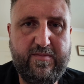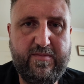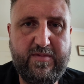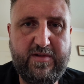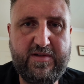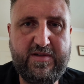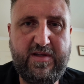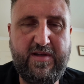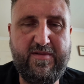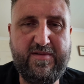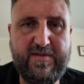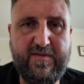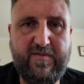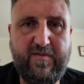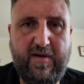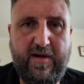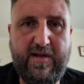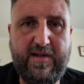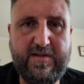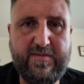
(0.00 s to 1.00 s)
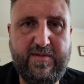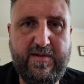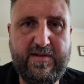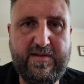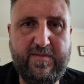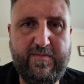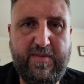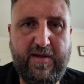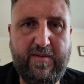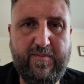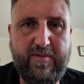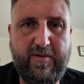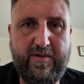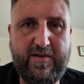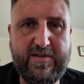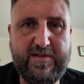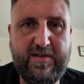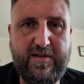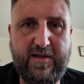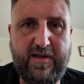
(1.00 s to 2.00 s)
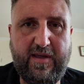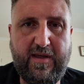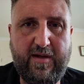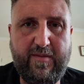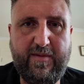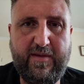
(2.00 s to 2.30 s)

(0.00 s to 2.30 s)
excuse the phrase, but it's a big boy circuit.